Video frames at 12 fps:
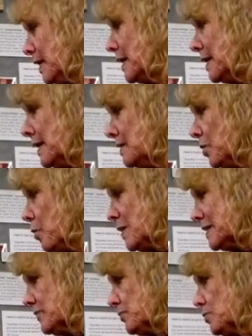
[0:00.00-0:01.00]
in the
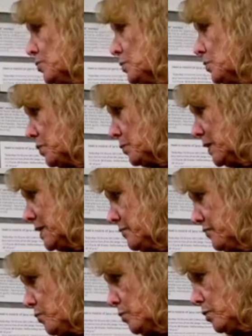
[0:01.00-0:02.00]
quest for truth, we, the
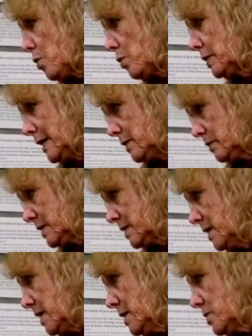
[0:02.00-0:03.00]
four holdouts,
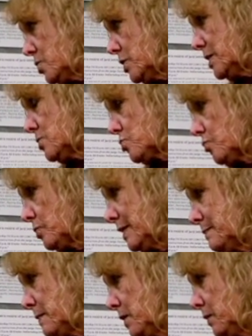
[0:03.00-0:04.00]
Jean, Shirley,
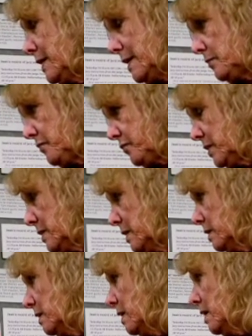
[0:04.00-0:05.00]
Mary, and
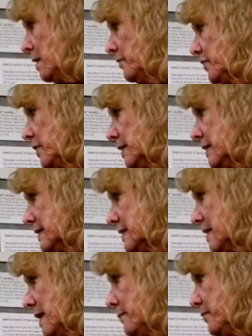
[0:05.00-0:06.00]
Frida, feel it is
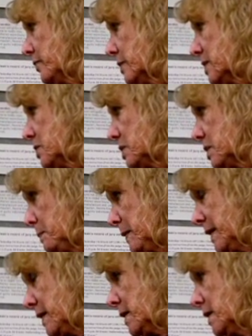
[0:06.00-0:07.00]
time for us to
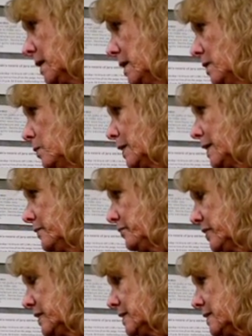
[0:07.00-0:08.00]
speak. We
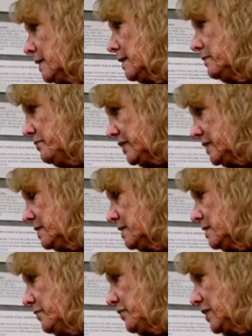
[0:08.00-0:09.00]
convicted the
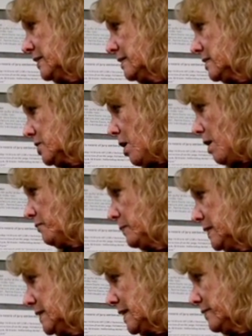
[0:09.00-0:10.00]
defendants
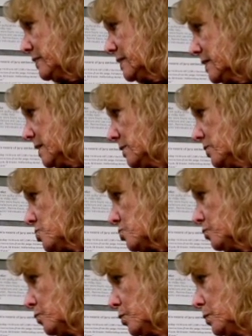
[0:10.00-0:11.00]
Hoffman, Davis,
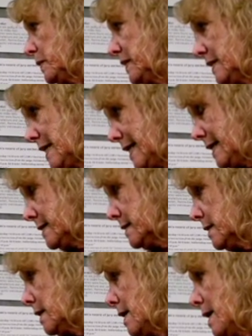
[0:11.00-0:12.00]
Dellinger, Rubin, and
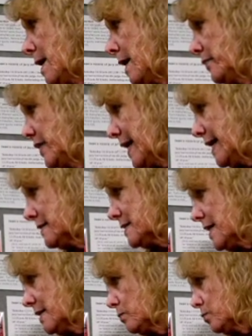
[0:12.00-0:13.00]
Hayden on the
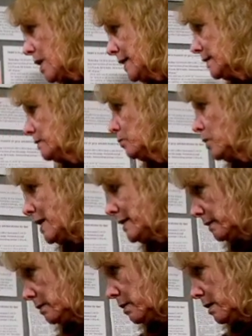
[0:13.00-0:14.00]

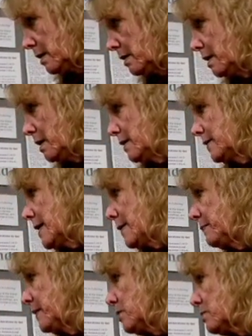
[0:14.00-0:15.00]
anti-riot law,
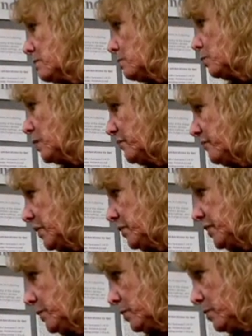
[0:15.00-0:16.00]
not because we felt
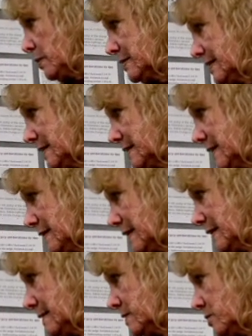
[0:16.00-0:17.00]
they were crossing state
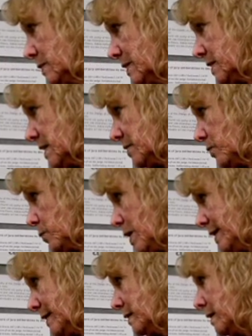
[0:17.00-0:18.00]
lines to incite a
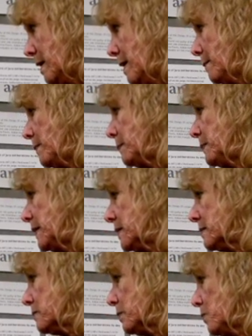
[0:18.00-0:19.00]
riot, but
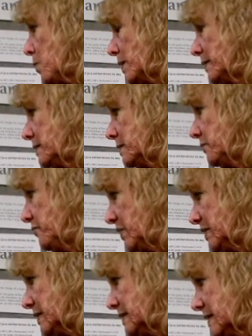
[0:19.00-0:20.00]
because we wanted the
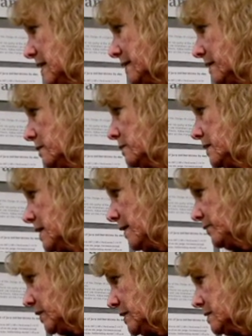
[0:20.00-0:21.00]
defendants not guilty on
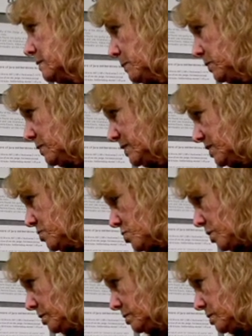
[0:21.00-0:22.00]
the conspiracy
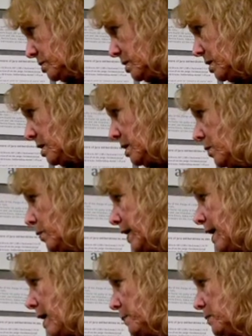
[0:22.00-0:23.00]
charge. We
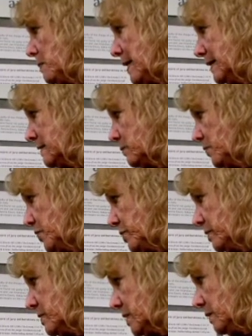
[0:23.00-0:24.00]
compromised within
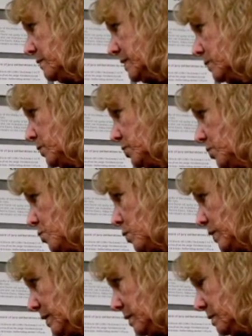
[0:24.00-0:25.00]
ourselves and with no
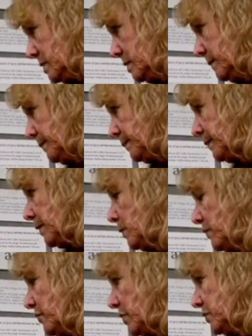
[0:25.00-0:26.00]
one else.
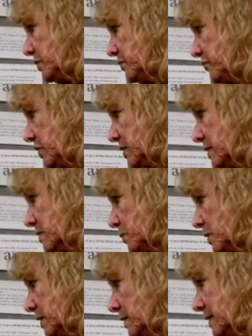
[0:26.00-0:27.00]
We felt the defendants were
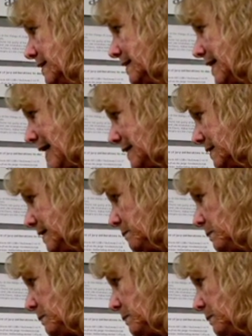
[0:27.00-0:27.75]
guilty in asking